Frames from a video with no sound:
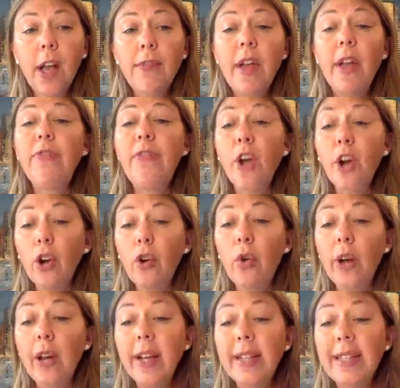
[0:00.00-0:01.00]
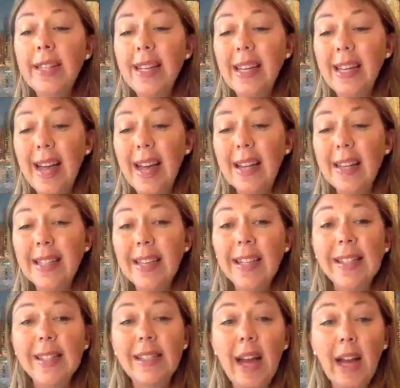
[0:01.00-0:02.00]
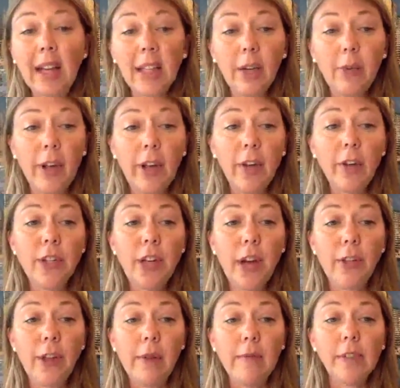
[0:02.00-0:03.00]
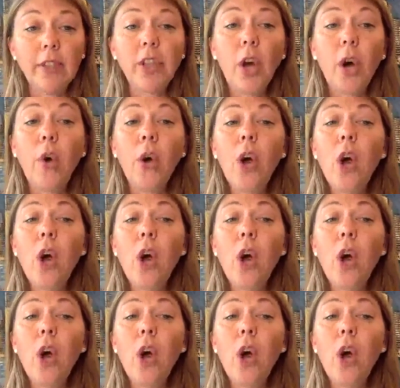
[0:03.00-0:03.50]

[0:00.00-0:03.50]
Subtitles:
that they're going to get exactly what you tell them. So